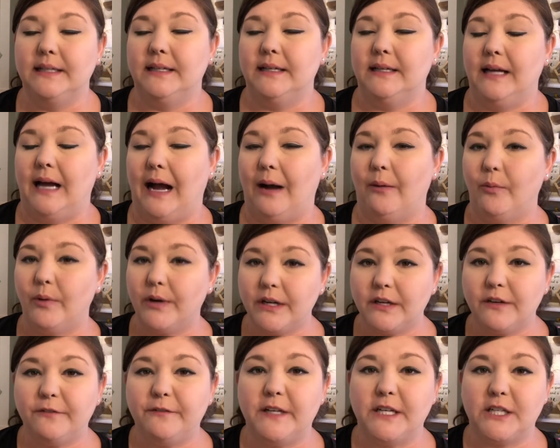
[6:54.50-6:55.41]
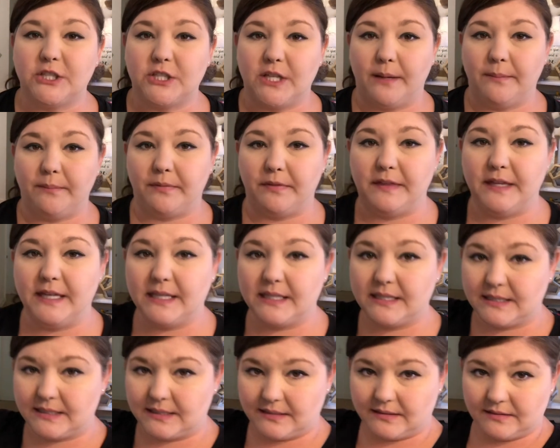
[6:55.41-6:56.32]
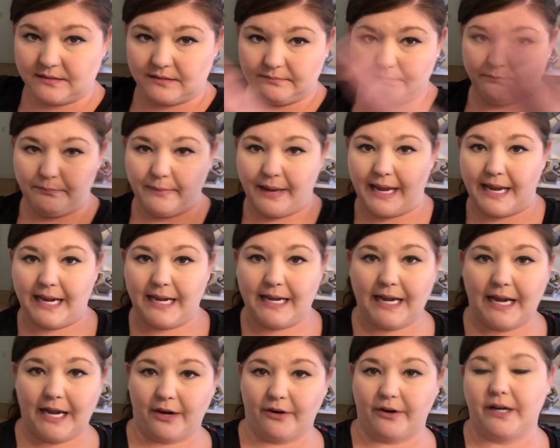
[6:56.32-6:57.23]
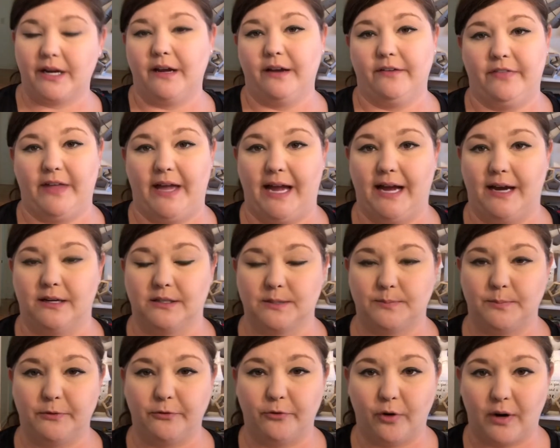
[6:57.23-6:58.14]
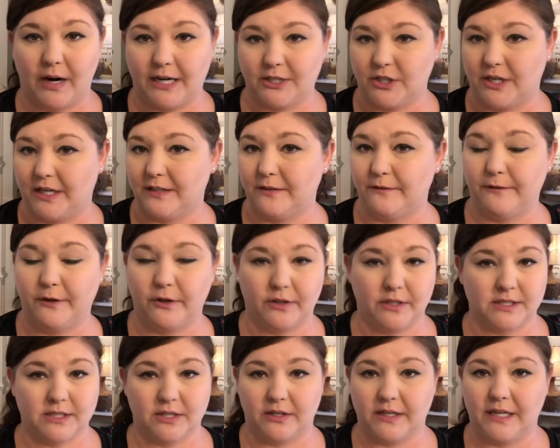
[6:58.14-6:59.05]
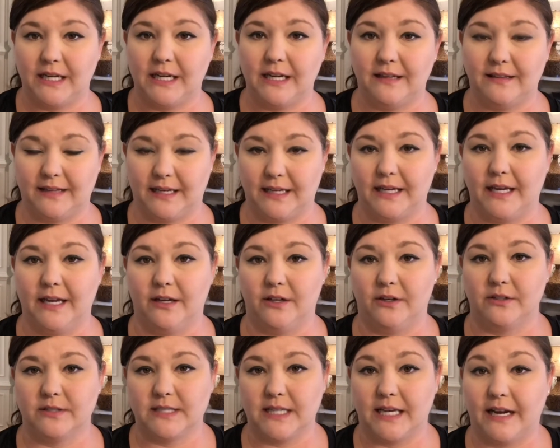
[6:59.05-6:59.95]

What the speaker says: I wanted to finish up this main area of the house before I tried to focus on anything else.